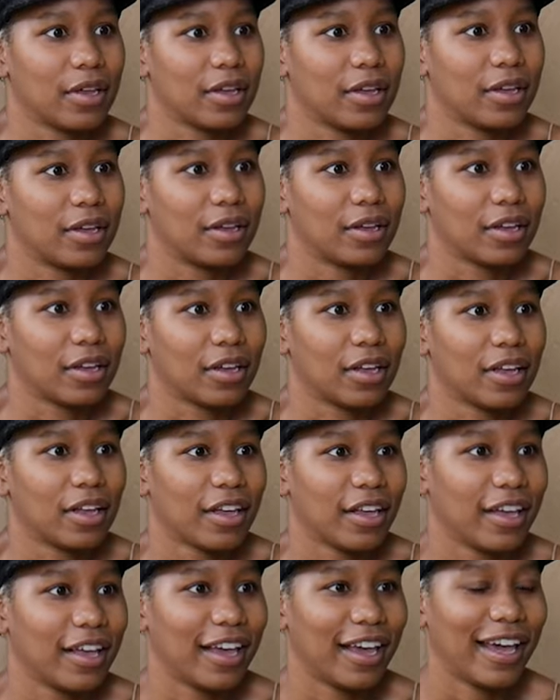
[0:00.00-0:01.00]
Oh.
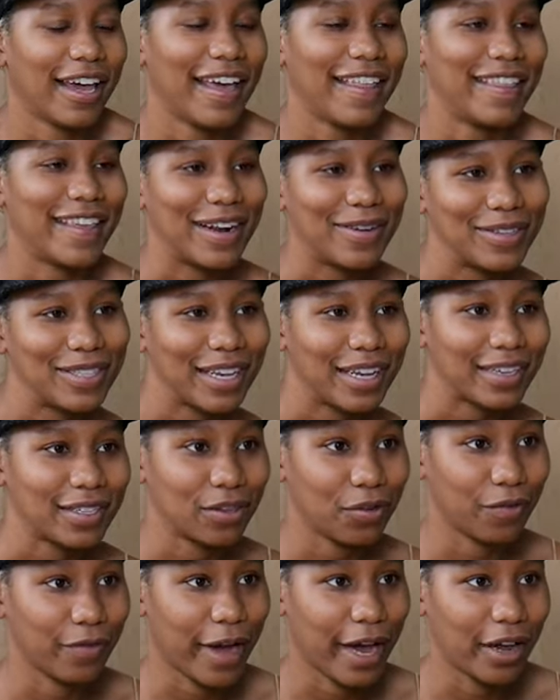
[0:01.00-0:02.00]
And then I was like,
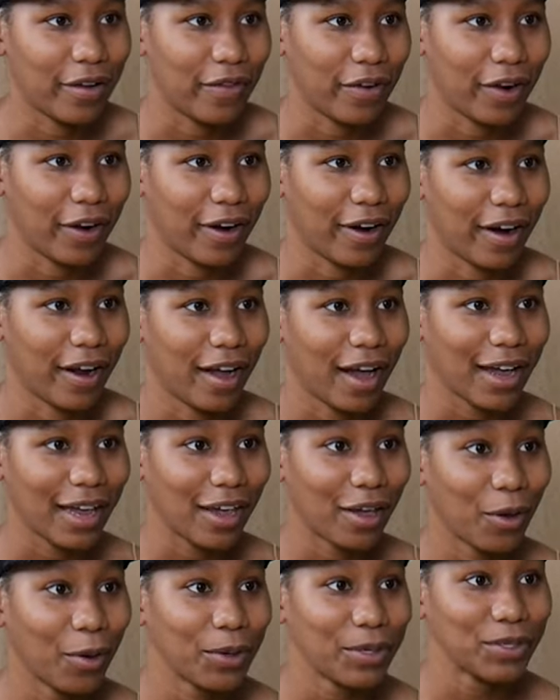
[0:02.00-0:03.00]
Survivor. I
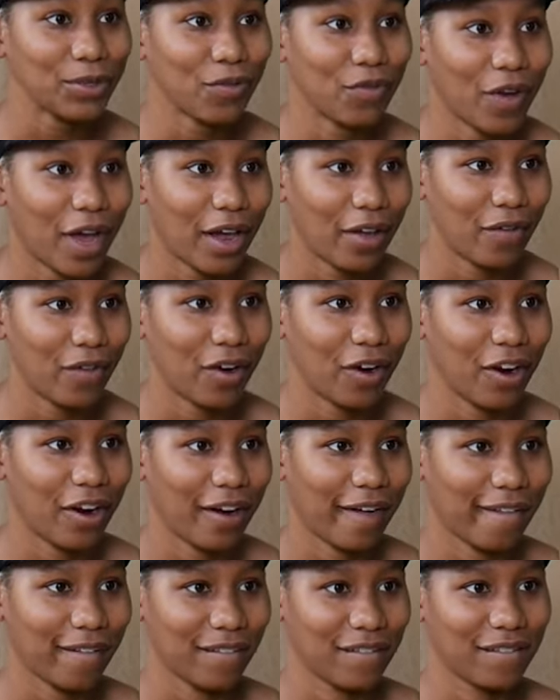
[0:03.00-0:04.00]
can go on Survivor.
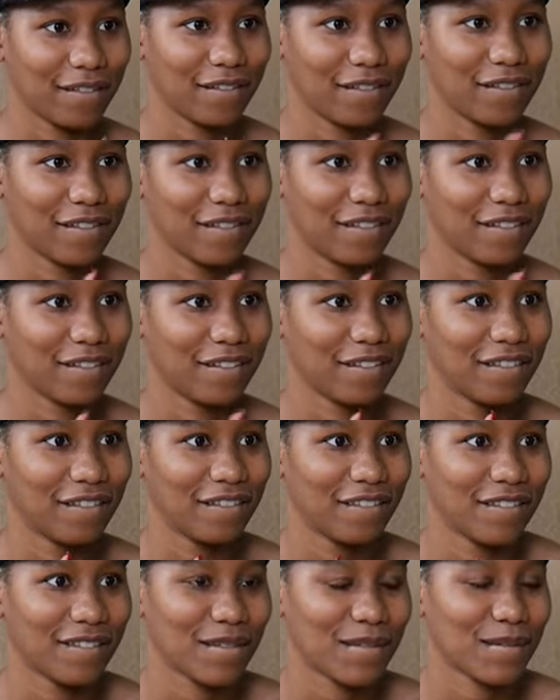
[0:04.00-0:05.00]
Dude, they should do a
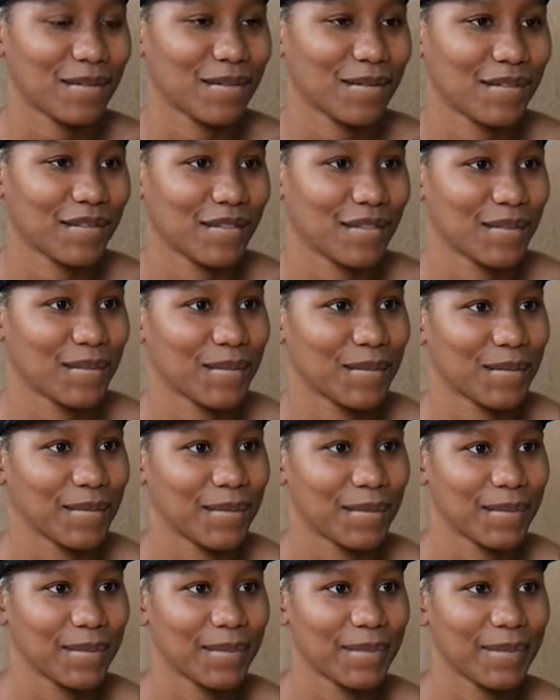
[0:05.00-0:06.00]
Naked and Afraid
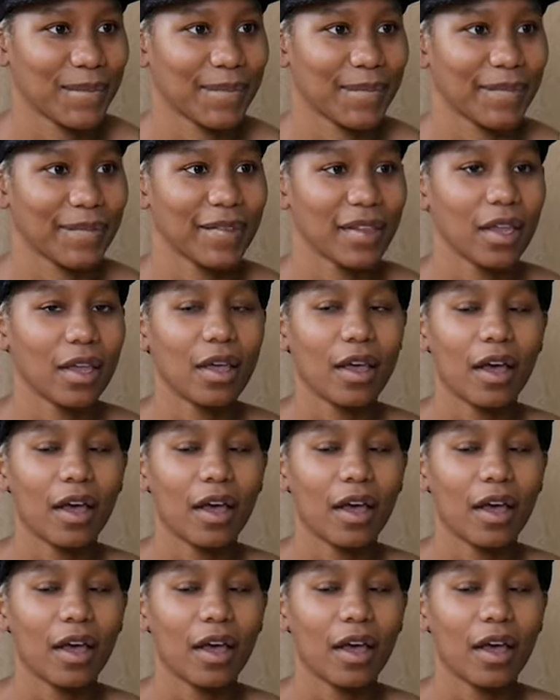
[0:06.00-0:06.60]
Star Edition.